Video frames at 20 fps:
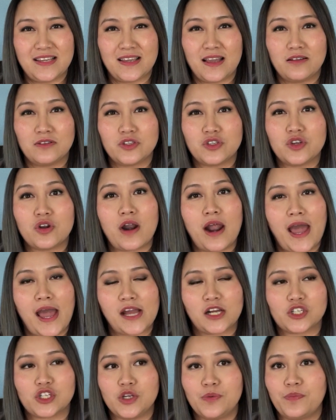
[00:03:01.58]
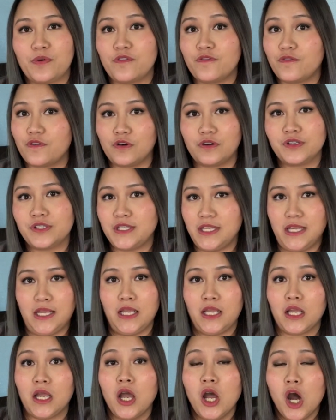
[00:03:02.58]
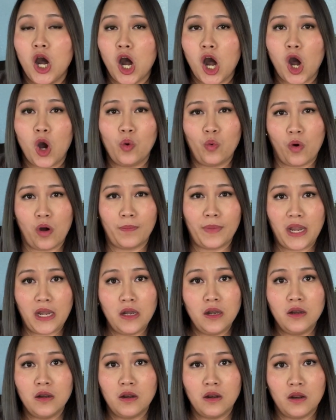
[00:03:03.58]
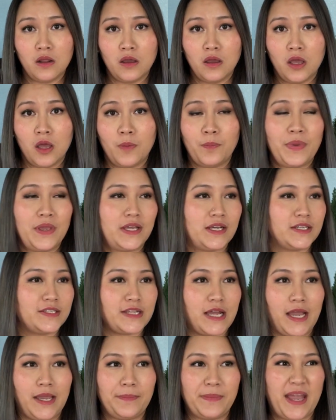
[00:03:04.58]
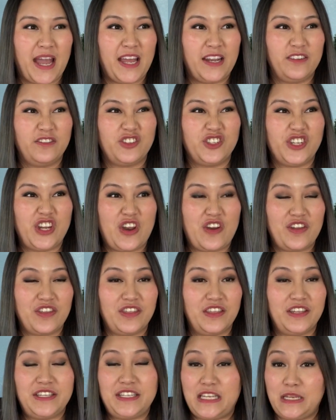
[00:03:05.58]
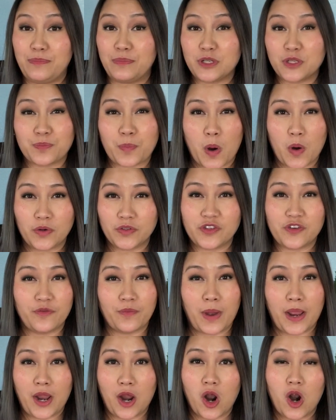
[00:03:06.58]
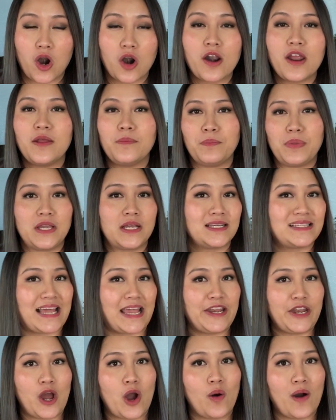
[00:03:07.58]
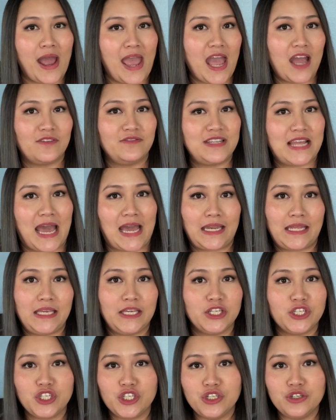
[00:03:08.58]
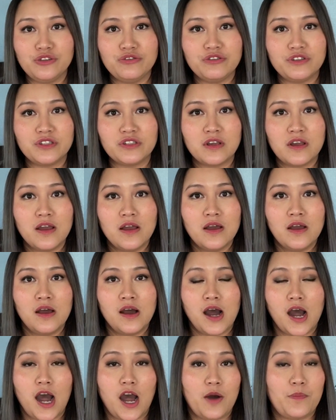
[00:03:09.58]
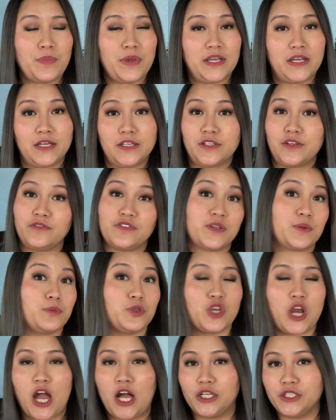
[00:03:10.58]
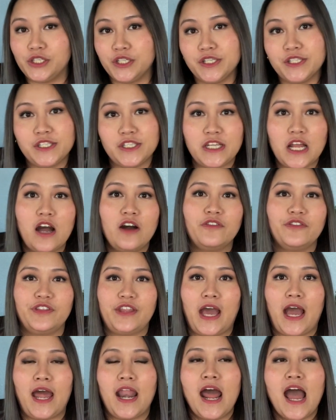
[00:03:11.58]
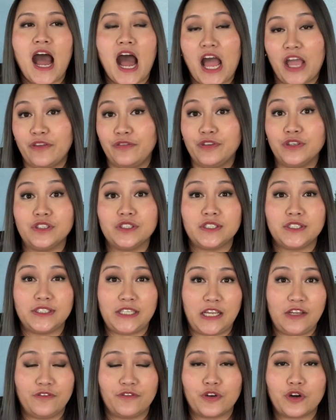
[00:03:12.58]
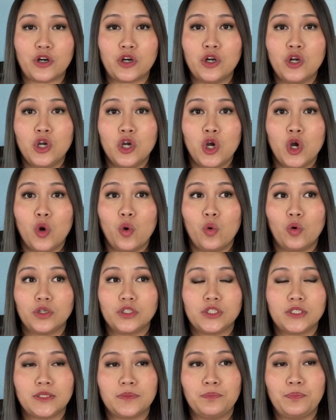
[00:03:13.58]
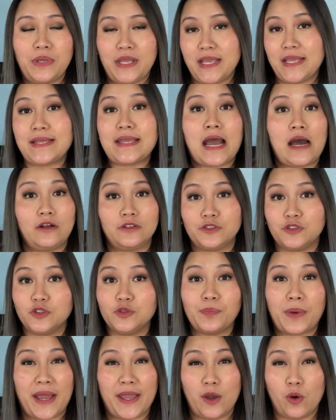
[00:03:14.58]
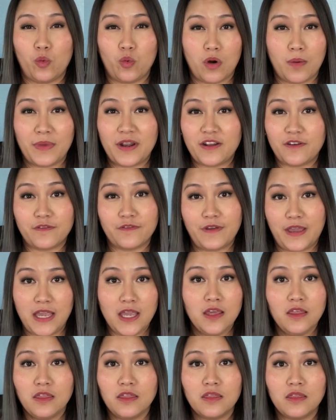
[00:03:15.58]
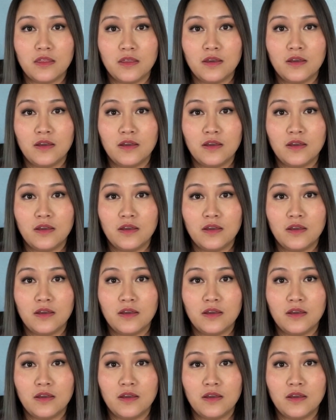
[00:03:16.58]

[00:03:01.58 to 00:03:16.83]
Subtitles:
a counselor, I actually prefer seeing a woman, because I'm kind of sharing the deepest parts of my heart, and because I know I have daddy issues because of some childhood stuff, that I feel safer being counseled by a woman of faith.